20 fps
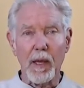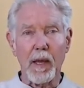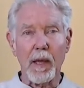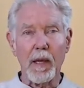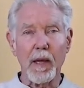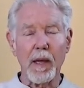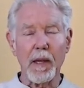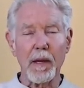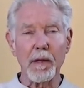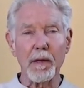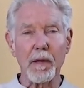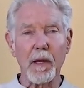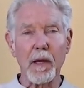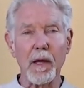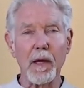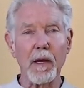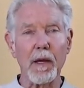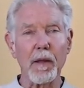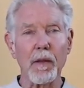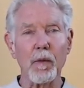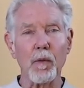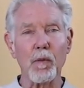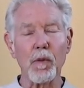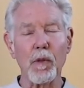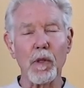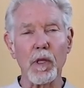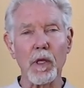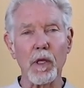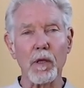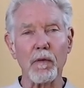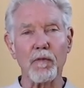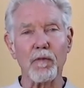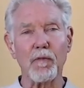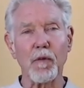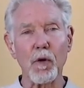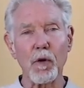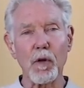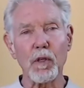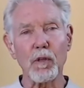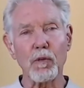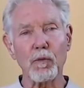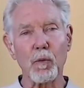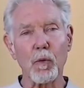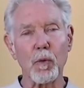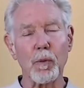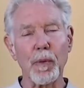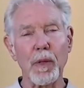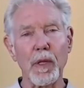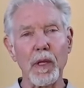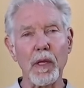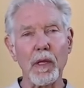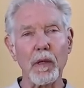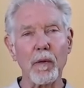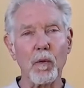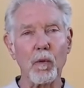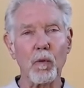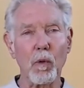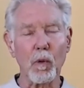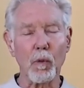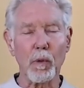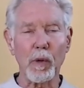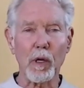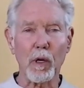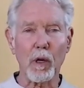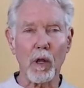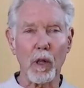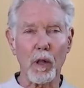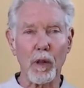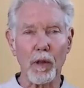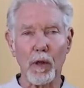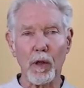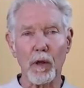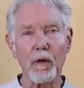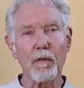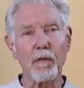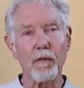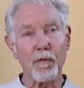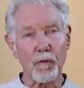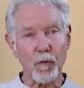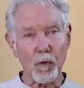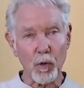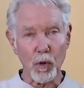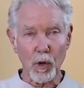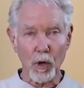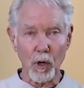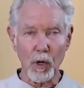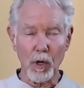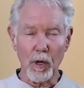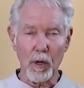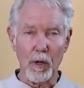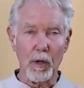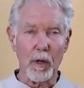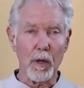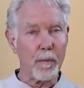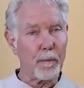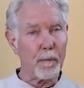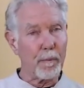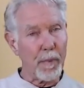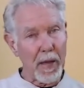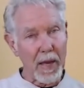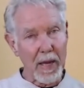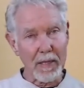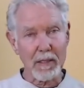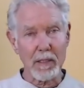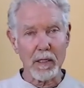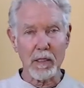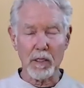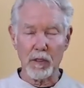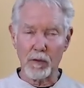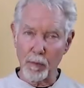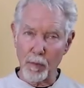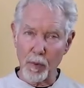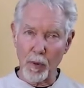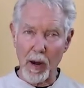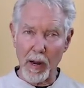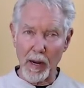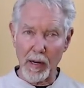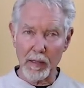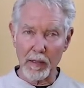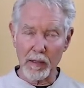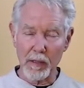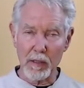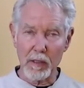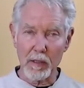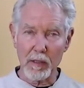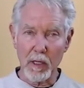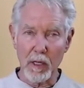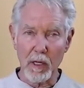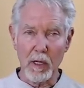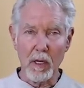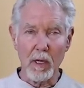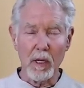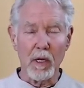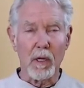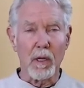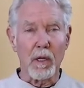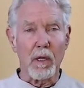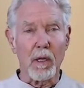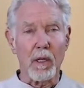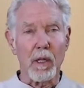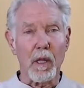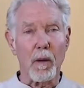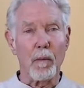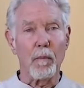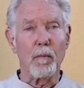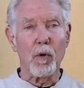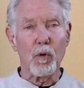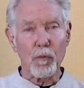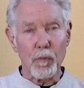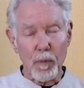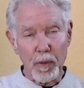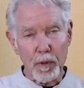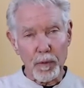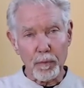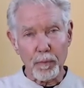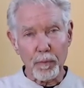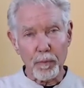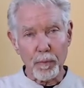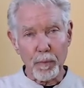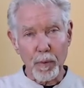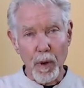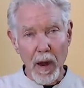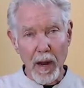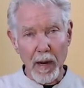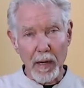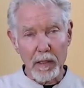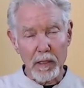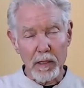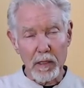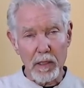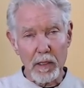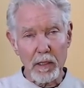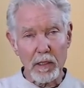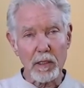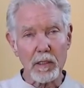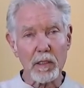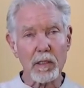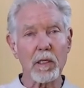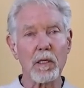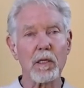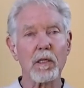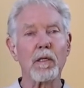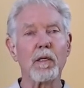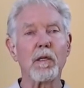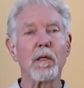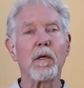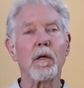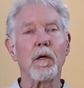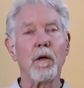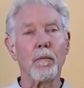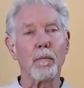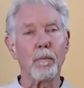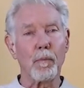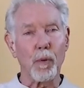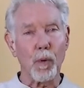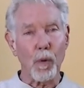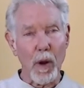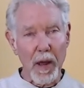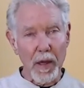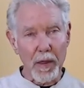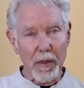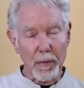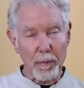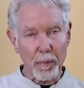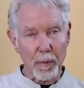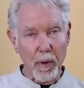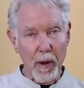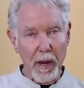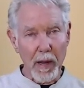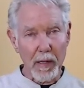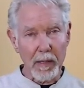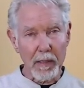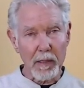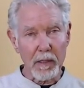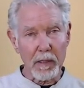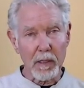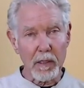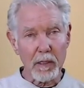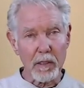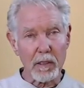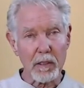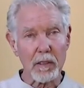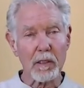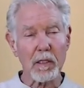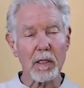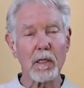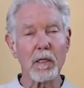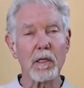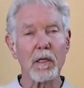And the focus will be what we call the 4 baskets of practice: the movement practice, breath practice,